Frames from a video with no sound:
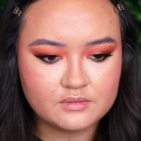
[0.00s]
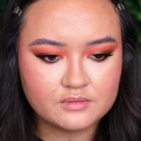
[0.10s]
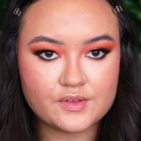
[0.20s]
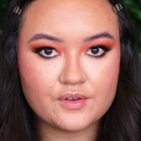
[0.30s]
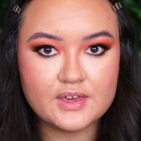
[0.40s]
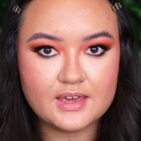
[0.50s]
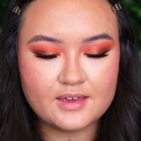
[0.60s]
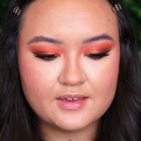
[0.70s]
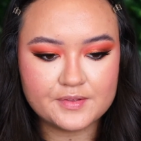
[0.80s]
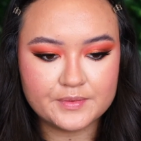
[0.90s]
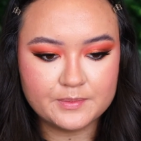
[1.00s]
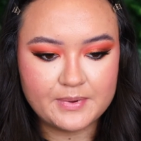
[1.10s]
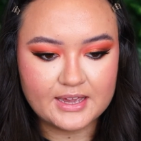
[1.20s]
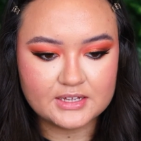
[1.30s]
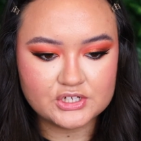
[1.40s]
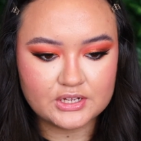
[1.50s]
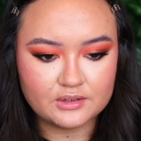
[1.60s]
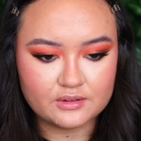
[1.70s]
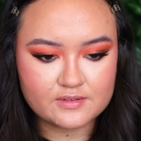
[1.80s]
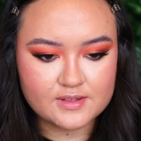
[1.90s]
So here is what the packaging
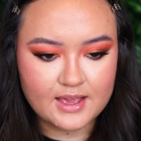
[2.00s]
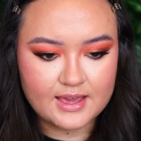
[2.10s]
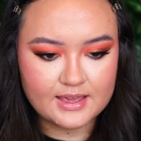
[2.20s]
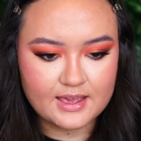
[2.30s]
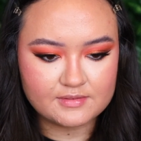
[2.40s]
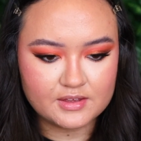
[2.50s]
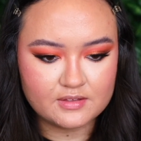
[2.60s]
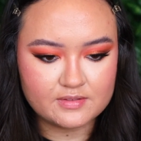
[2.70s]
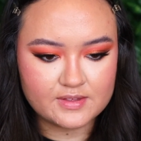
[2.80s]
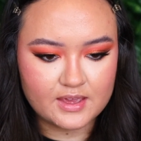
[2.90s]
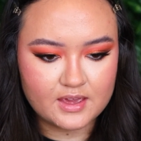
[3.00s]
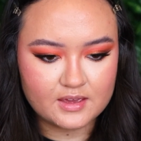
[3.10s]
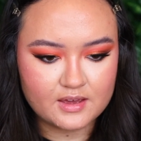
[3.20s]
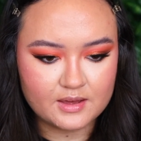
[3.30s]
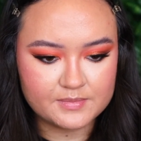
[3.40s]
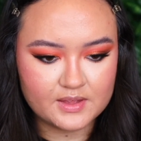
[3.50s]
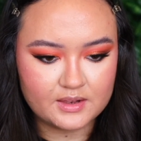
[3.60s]
looks like. As you can see, it comes